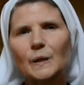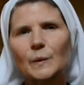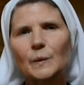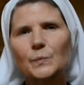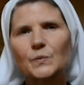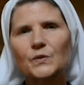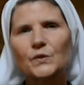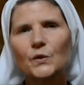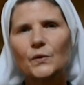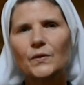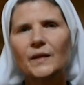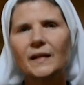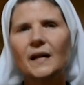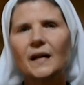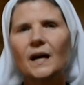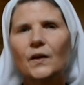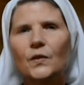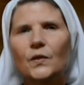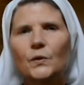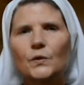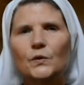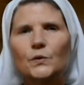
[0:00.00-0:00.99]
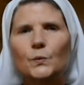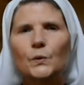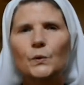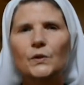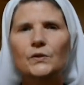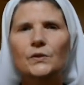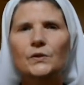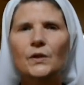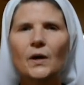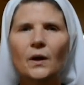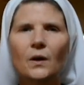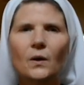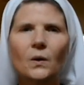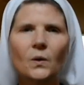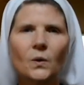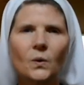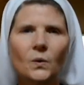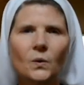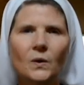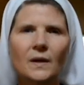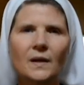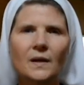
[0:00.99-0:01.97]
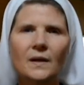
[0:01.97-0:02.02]
so that others would know
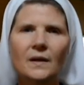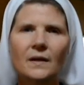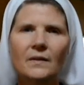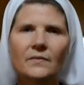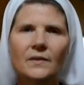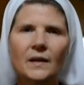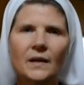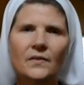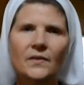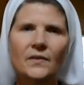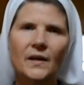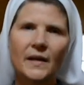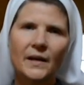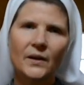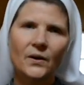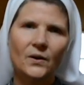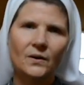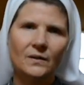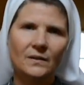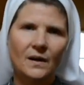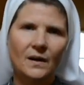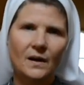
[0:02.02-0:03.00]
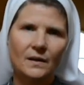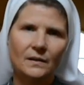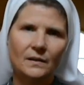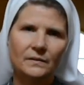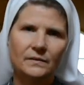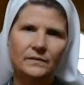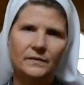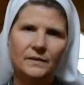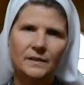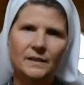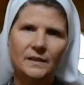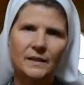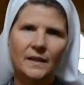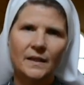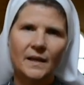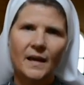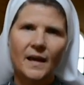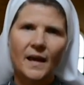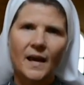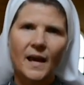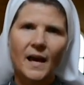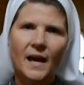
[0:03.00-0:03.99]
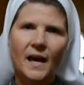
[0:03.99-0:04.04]
that they are loved.
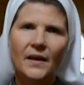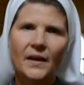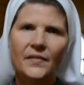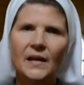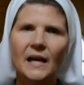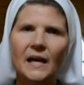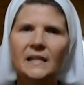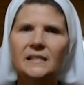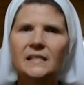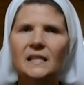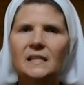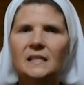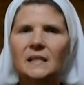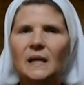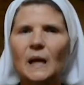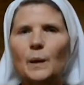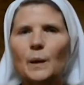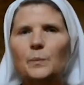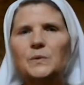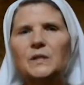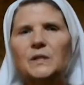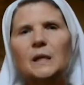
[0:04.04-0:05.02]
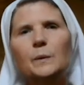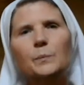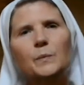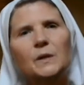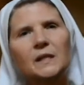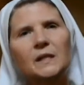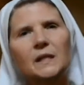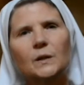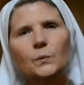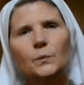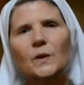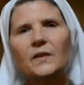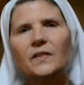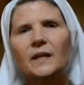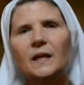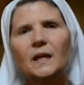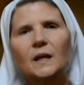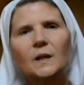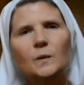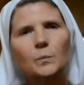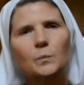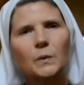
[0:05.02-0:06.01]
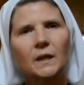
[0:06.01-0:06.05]
And that just kept deepening
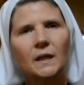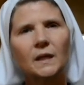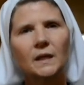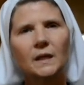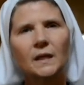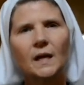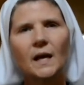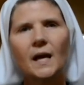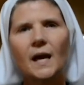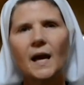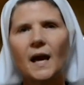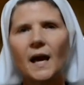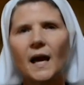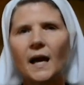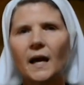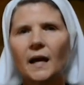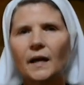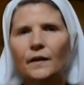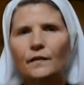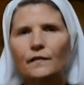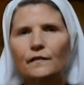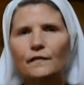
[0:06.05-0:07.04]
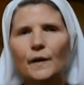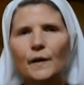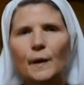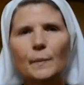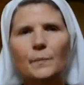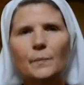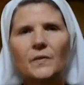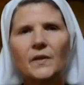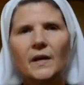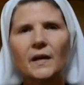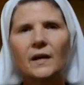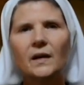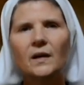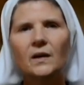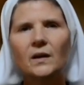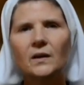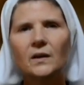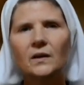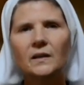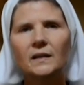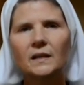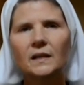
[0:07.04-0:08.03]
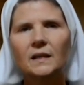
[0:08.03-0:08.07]
within me. And from
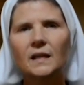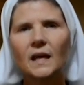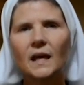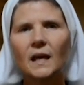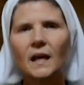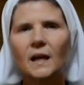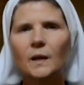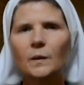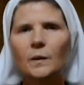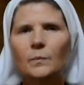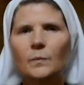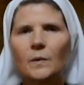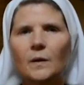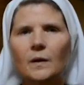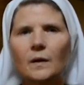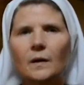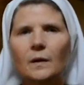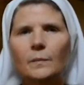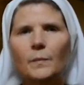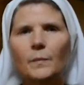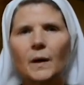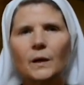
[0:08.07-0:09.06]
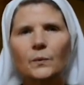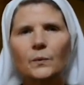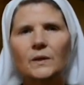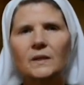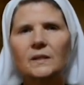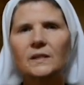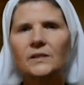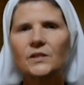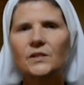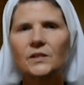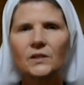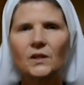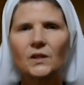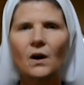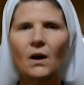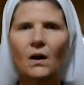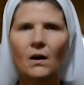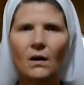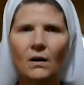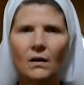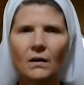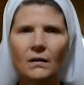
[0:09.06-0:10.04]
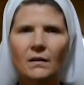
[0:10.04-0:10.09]
there came my religious
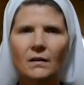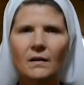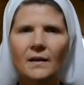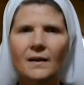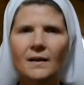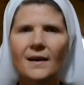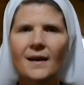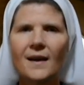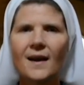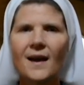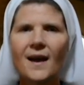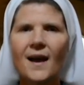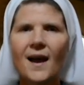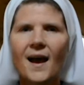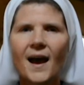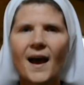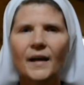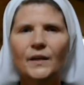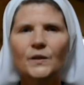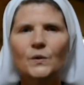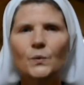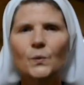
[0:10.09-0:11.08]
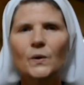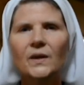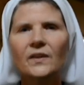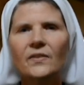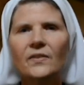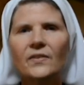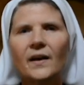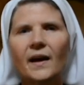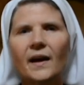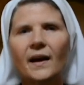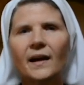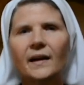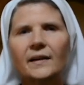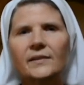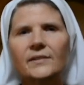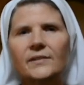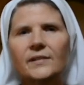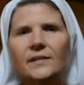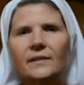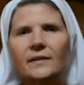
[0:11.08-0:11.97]
call. And with that,